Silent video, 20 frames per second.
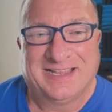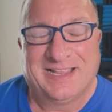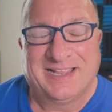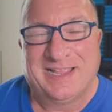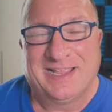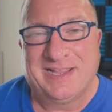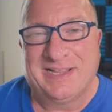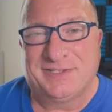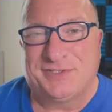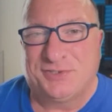
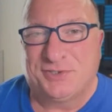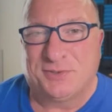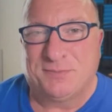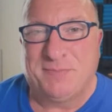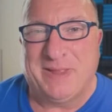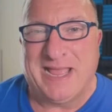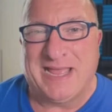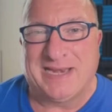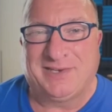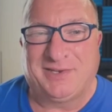It's your
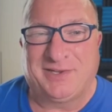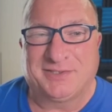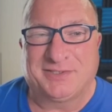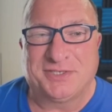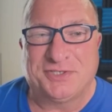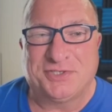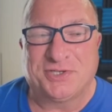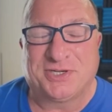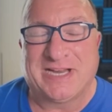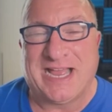bad luck
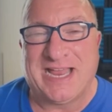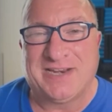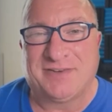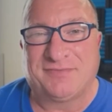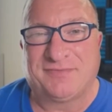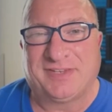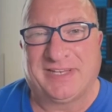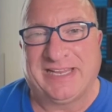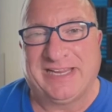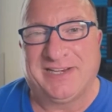that you're kind
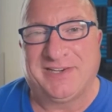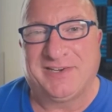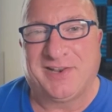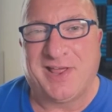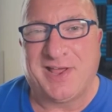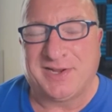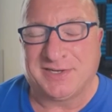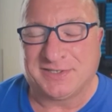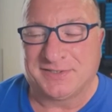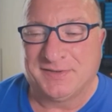of
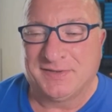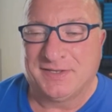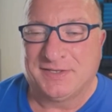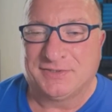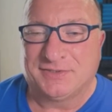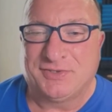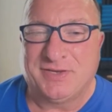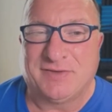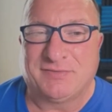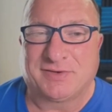landlocked.
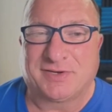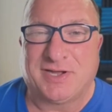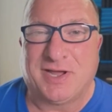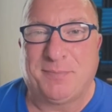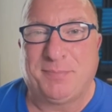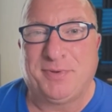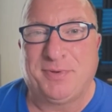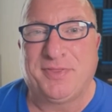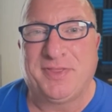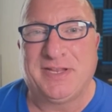So you have a
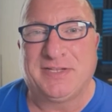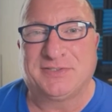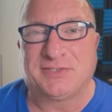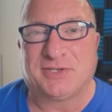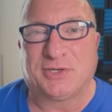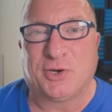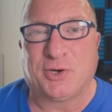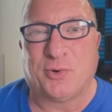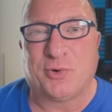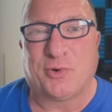couple of things that
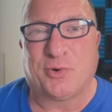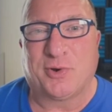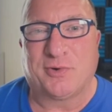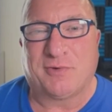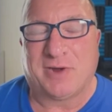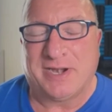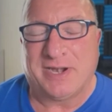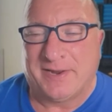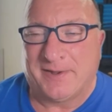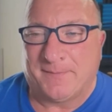are going on
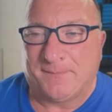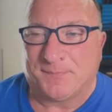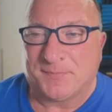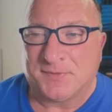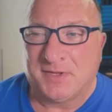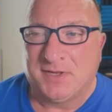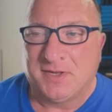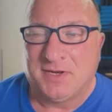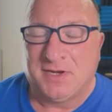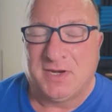right now.
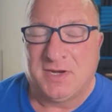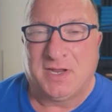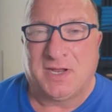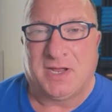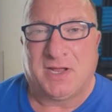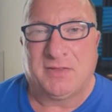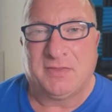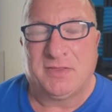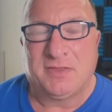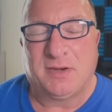
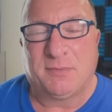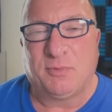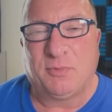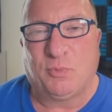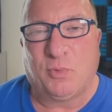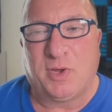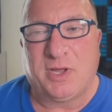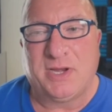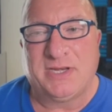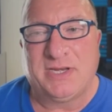Uh, number
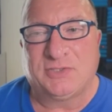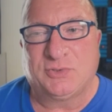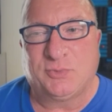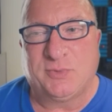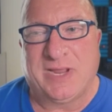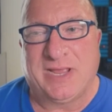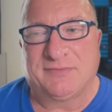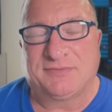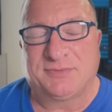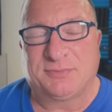one is
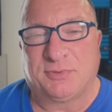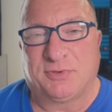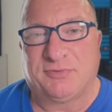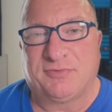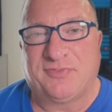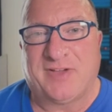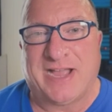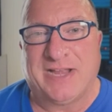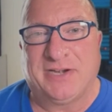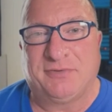we have some
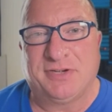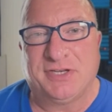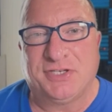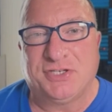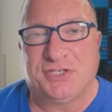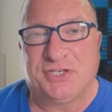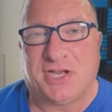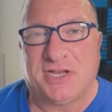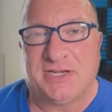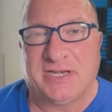refinery
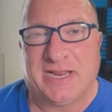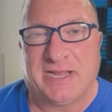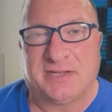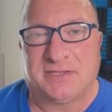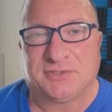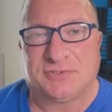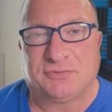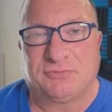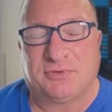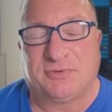shutdowns.